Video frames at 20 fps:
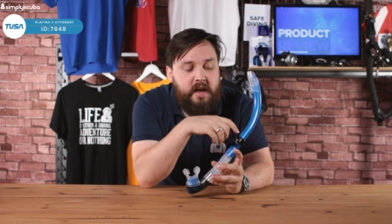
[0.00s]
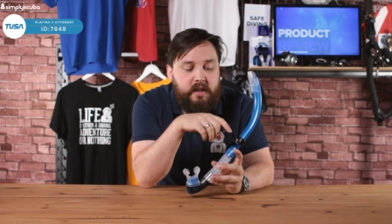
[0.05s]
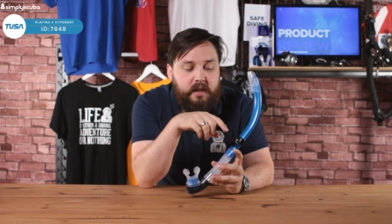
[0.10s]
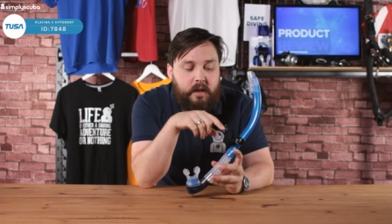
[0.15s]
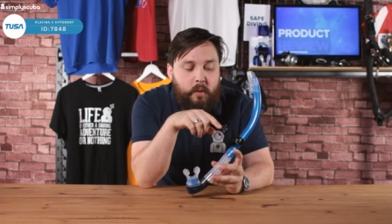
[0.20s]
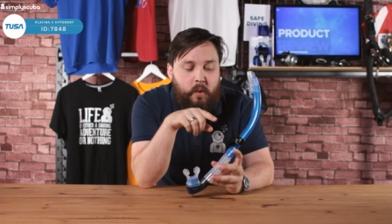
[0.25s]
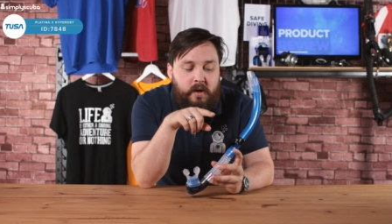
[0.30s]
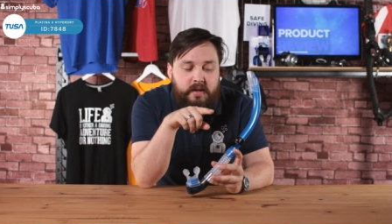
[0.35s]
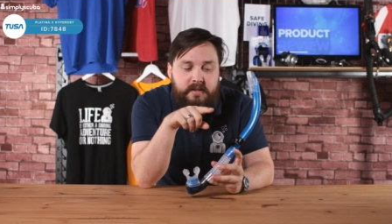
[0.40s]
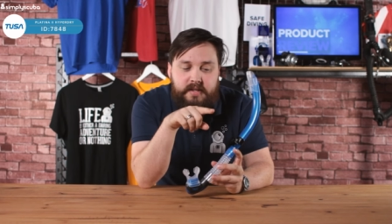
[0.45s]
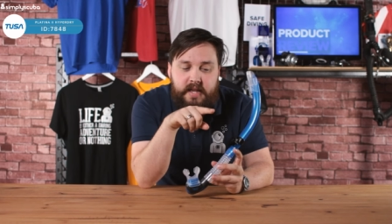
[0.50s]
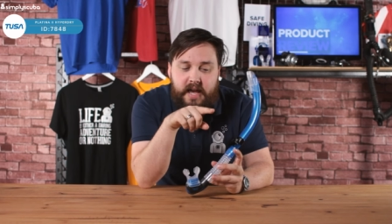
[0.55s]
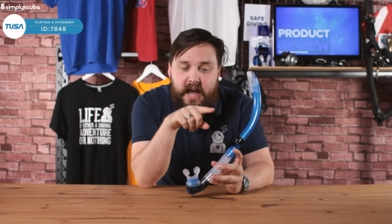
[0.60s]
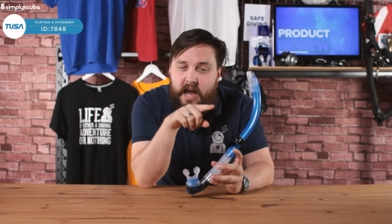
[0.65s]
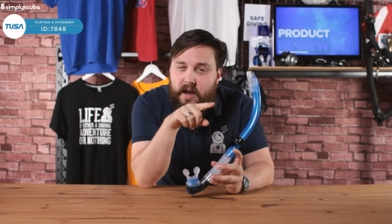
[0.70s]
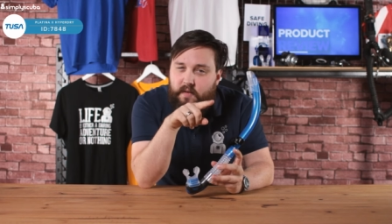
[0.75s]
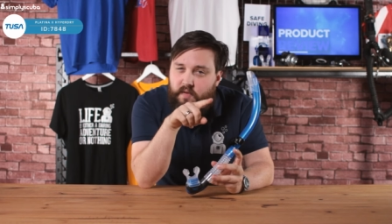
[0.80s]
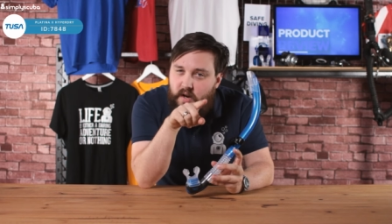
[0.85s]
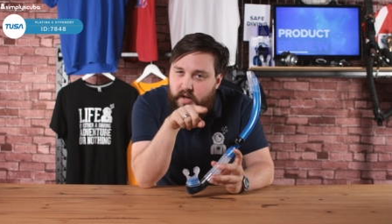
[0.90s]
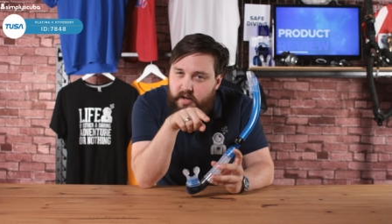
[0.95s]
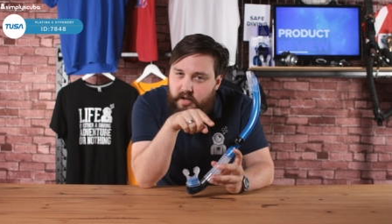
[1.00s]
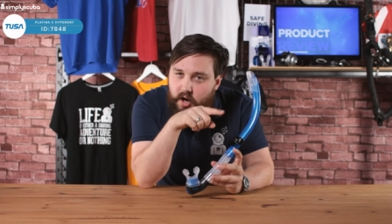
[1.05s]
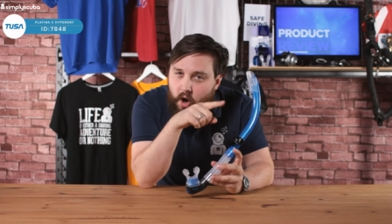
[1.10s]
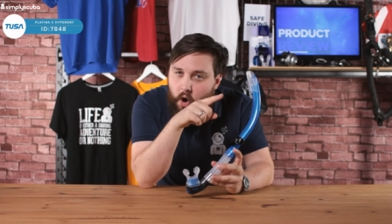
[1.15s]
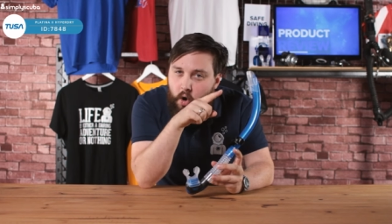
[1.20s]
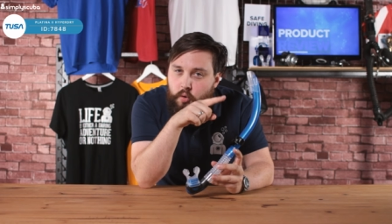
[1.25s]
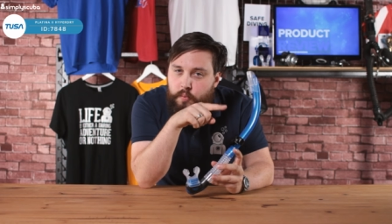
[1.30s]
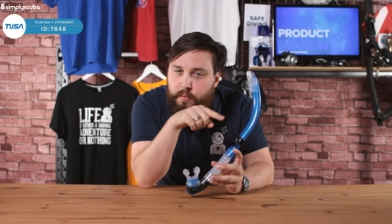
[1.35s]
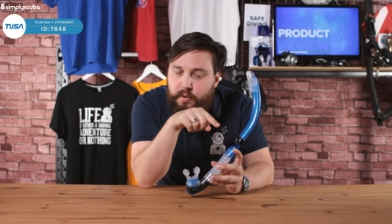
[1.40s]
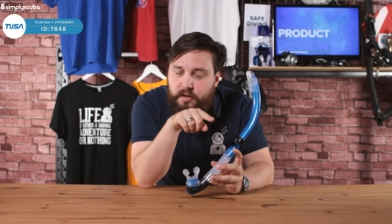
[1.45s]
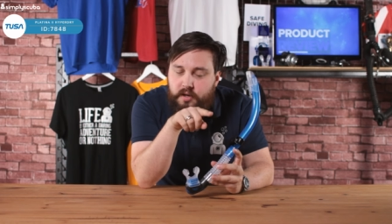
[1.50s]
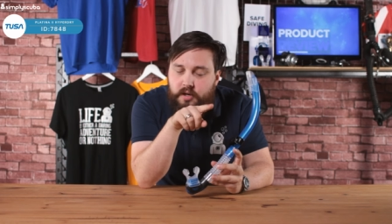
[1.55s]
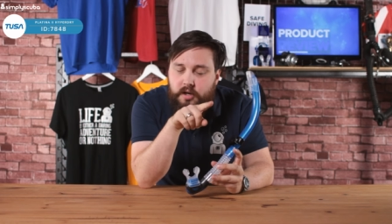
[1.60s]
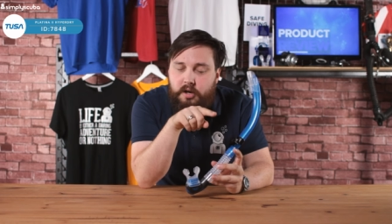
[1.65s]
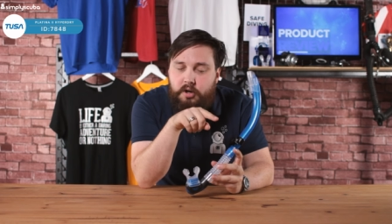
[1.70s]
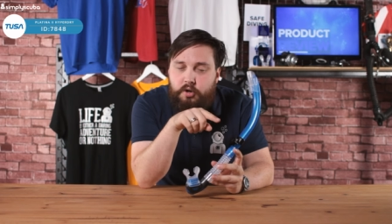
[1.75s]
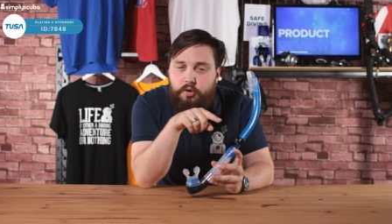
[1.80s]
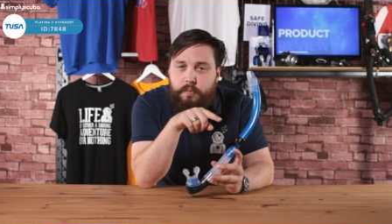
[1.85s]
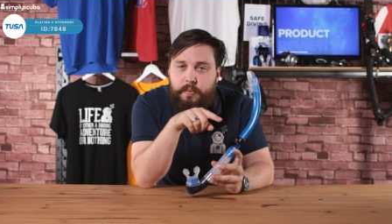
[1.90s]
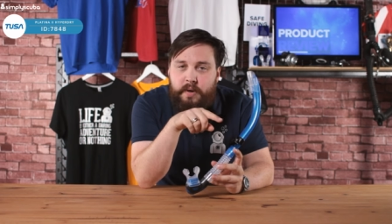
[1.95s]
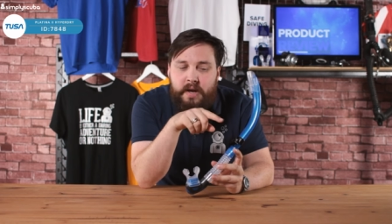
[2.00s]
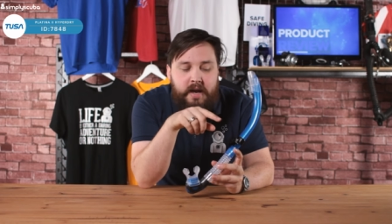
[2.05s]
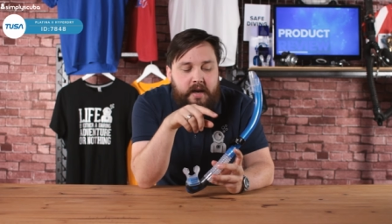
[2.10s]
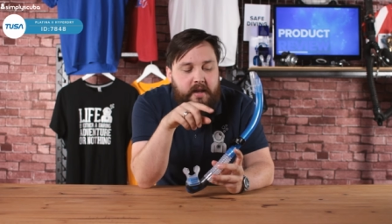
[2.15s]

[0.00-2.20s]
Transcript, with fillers: The ones that have like an open loop,